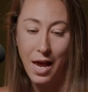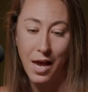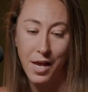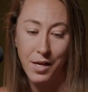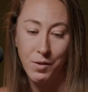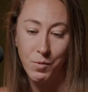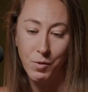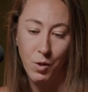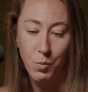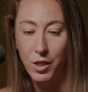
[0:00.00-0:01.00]
And,
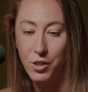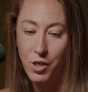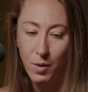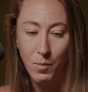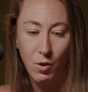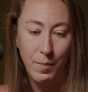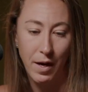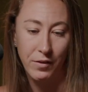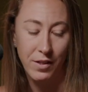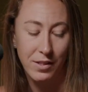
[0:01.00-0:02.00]
we're going to talk more
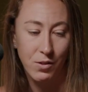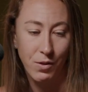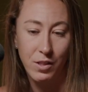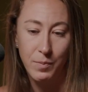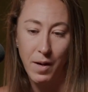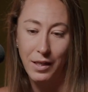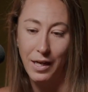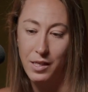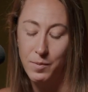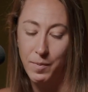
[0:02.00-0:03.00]
about this during this
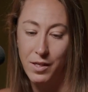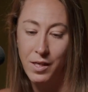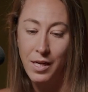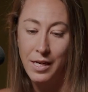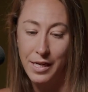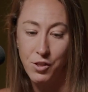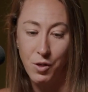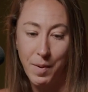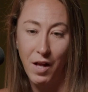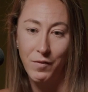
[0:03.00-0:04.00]
podcast, but in your
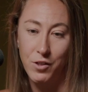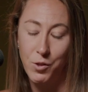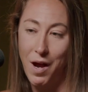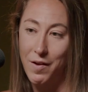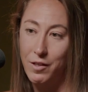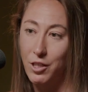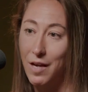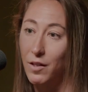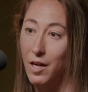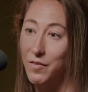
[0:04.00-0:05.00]
pelvis, you actually
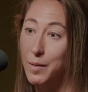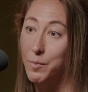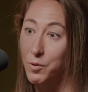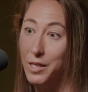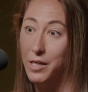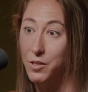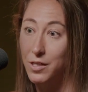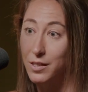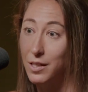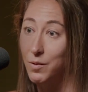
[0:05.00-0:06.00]
have a lot of hip rotators
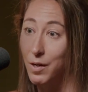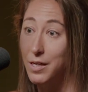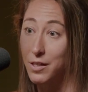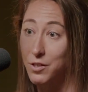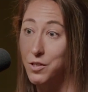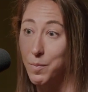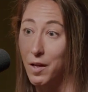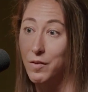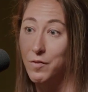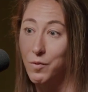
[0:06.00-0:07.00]
that sit right next to your
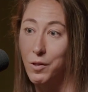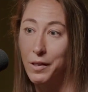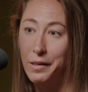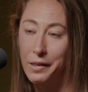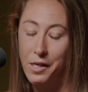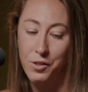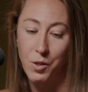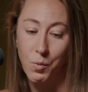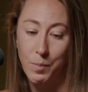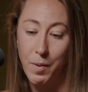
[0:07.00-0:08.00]
pelvic floor.
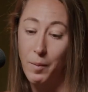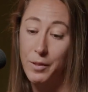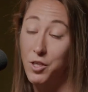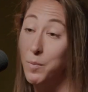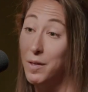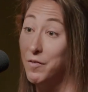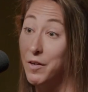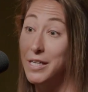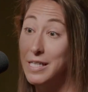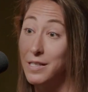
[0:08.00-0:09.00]
So what probably should have been a
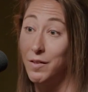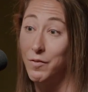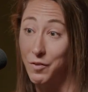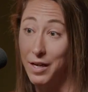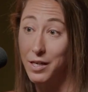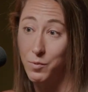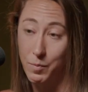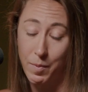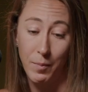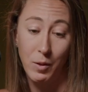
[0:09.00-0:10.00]
very easy fix,
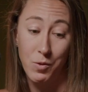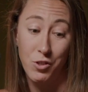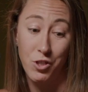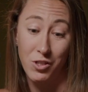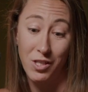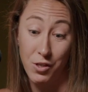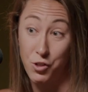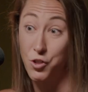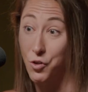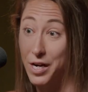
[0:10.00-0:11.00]
what probably was just a
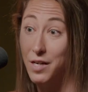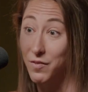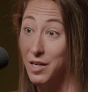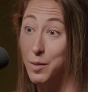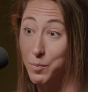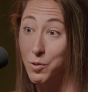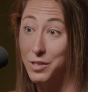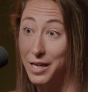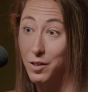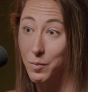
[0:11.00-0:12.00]
strain of a hip
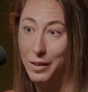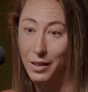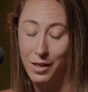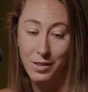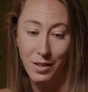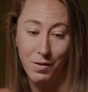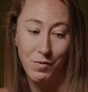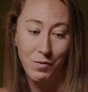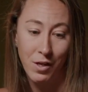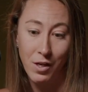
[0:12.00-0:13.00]
rotator because
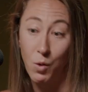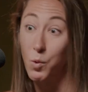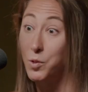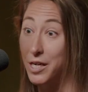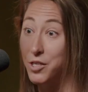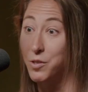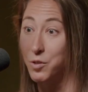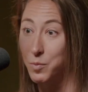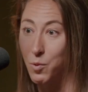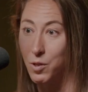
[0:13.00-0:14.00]
of a rotational
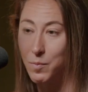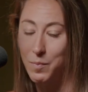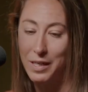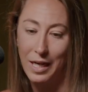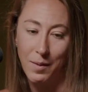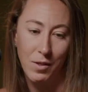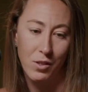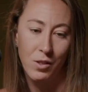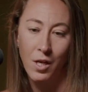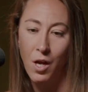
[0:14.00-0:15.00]
sport, became
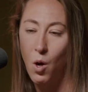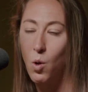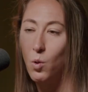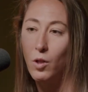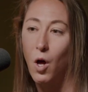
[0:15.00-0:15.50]
this whole